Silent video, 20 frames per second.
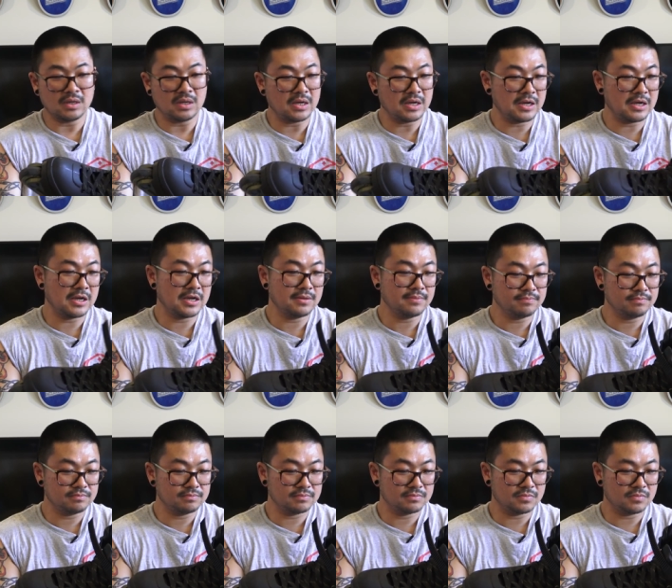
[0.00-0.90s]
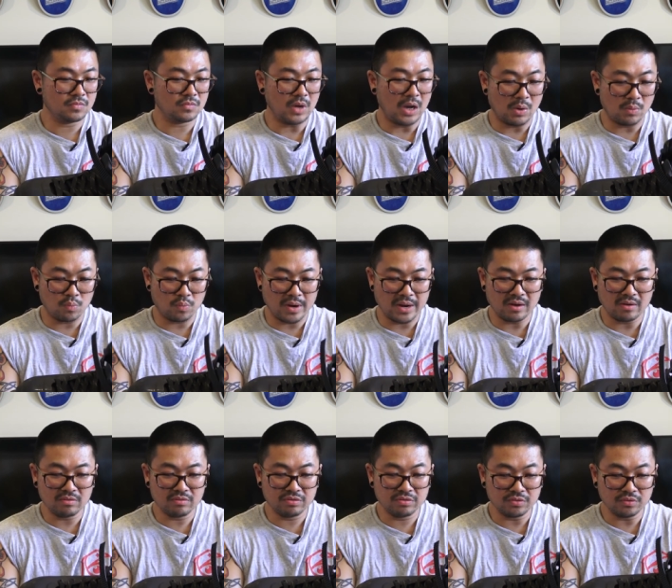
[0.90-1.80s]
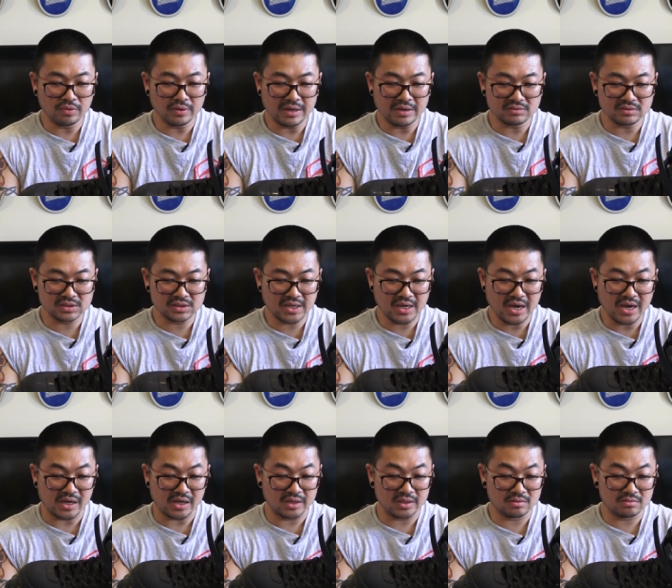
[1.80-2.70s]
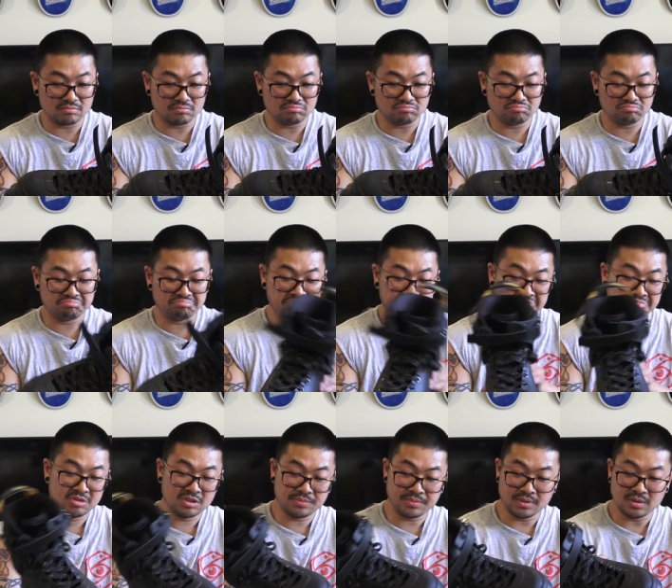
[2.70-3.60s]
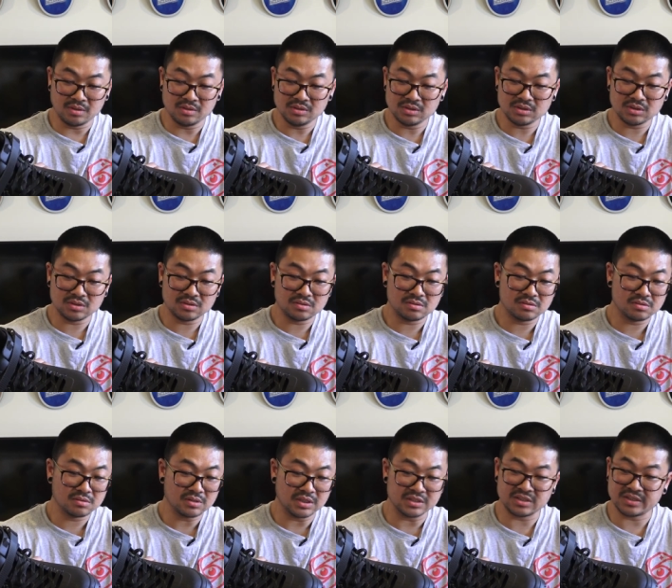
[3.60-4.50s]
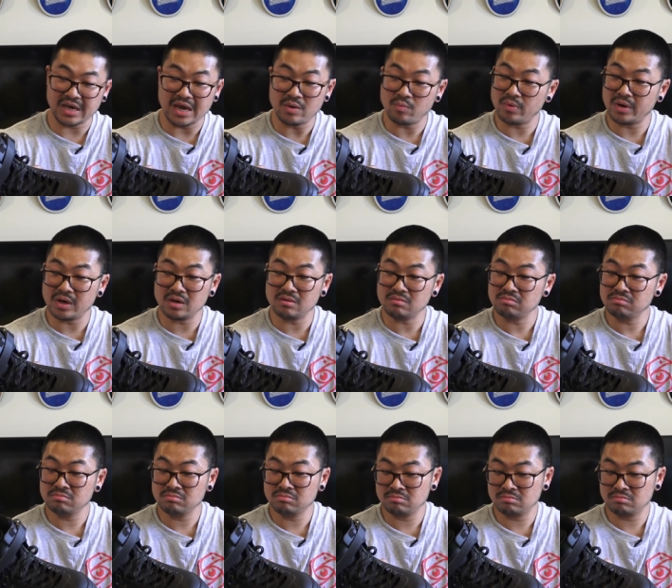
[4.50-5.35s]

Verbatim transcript: Um, a well thought out skate, to be honest. They skate well.